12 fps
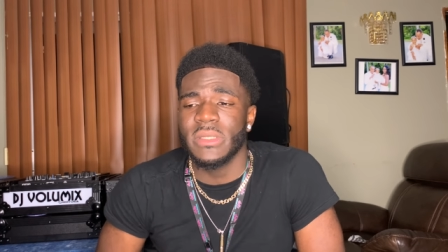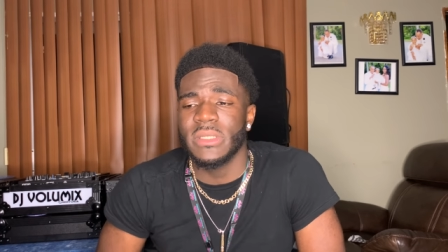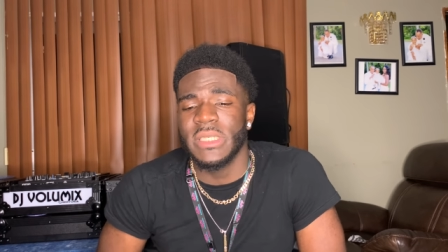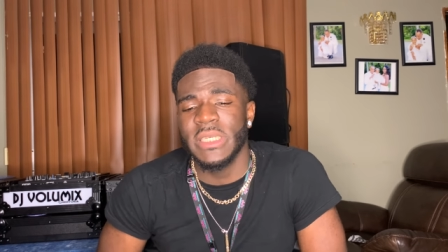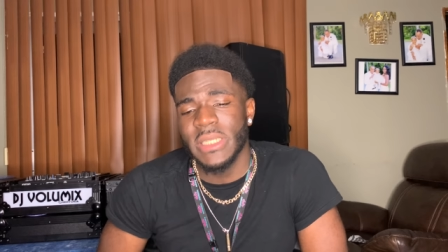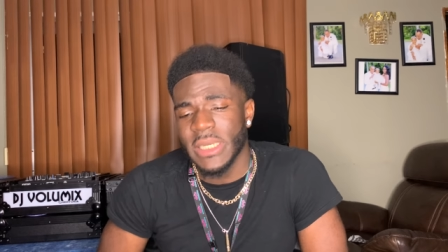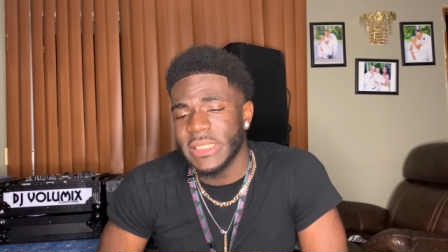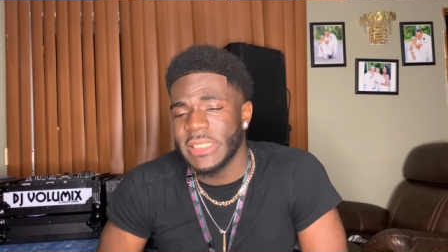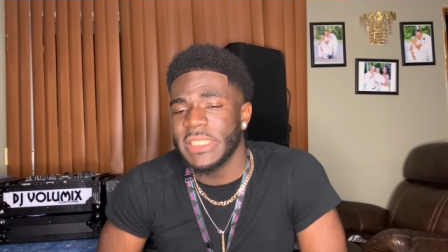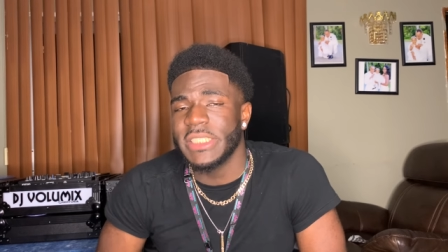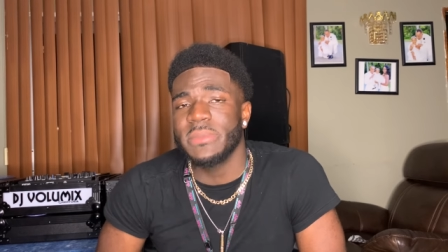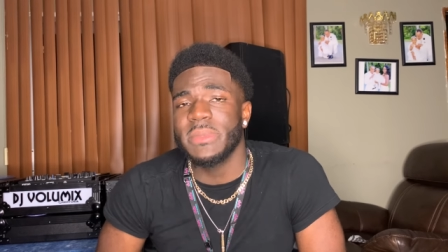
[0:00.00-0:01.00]
He does
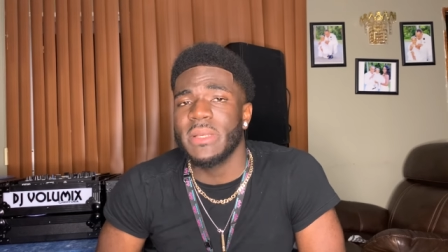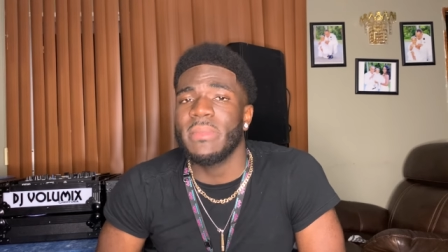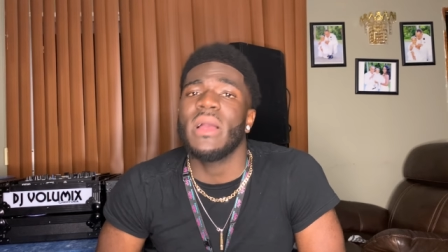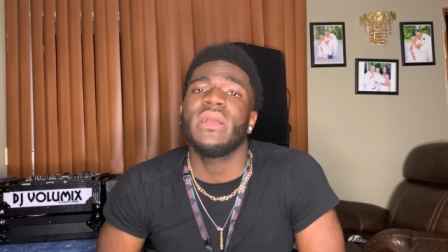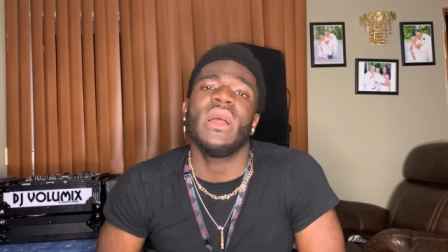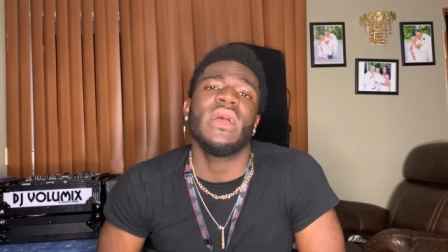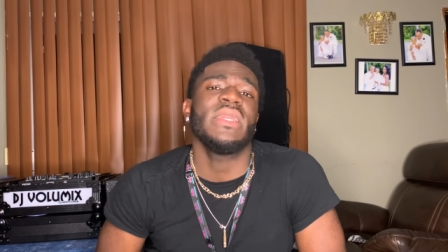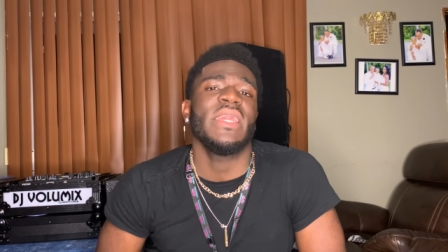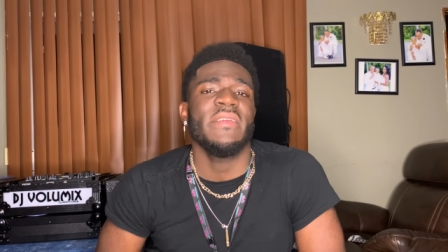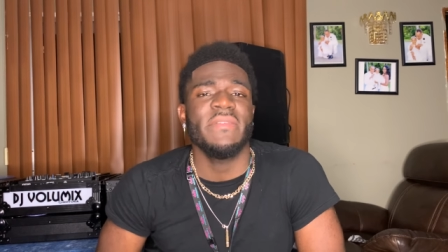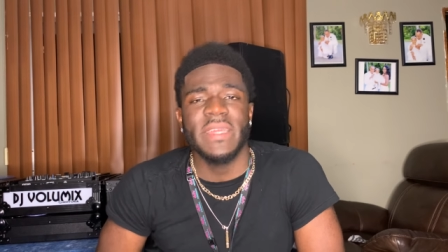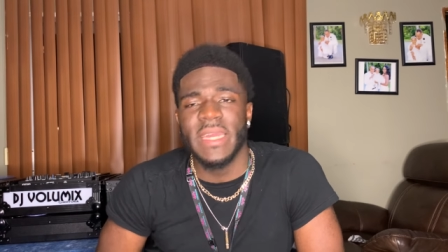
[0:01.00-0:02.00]
teaches me about God, and
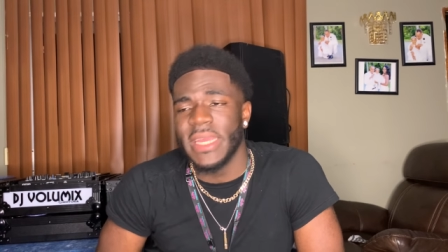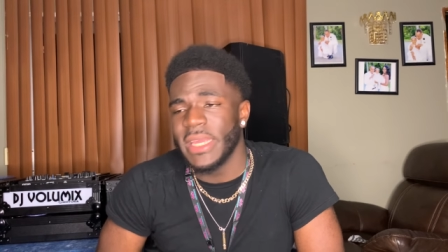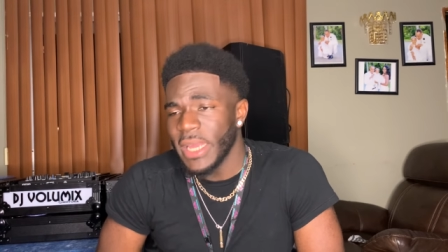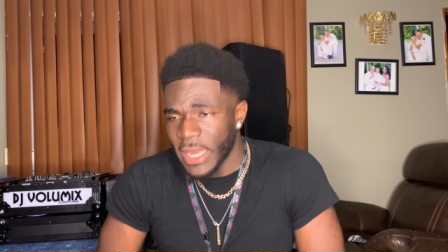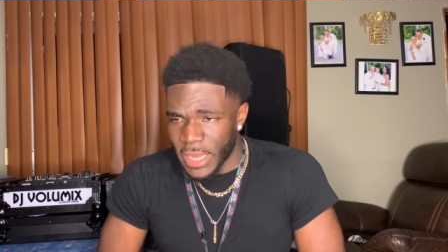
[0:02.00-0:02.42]
every day